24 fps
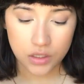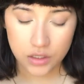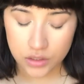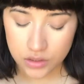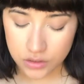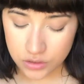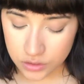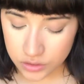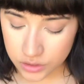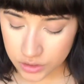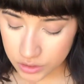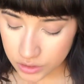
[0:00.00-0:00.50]

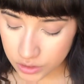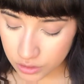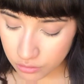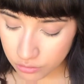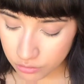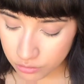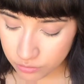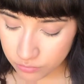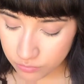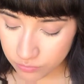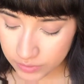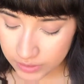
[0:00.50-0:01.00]
You can go
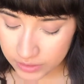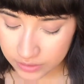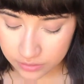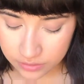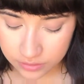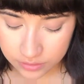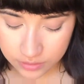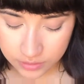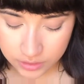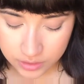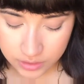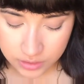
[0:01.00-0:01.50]
in
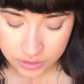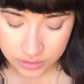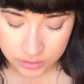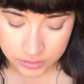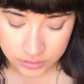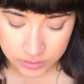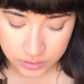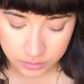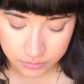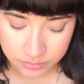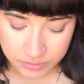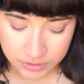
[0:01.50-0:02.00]
with a
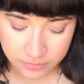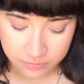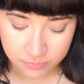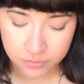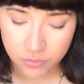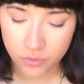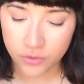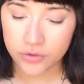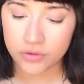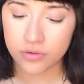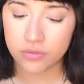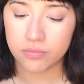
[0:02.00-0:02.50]
little bit of
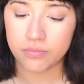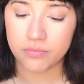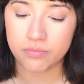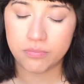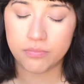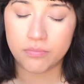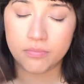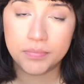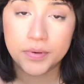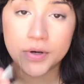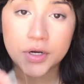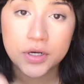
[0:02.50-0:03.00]
burnt